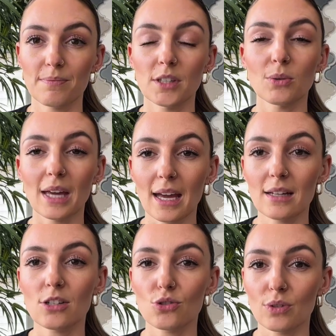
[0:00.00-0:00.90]
You
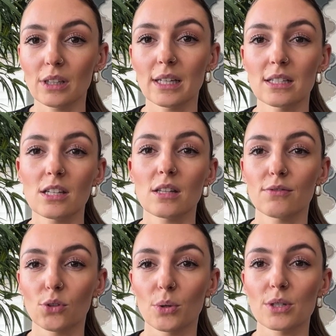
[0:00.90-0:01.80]
can't drill into the
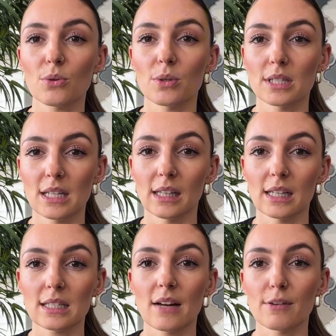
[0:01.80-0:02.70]
floors or
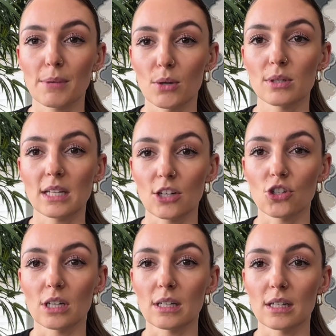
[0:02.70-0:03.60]
ceilings of a
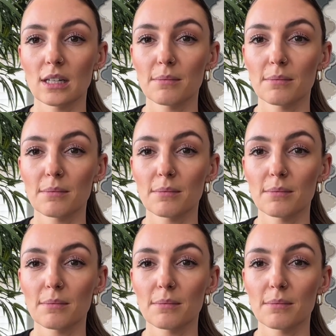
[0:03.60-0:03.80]
post-tension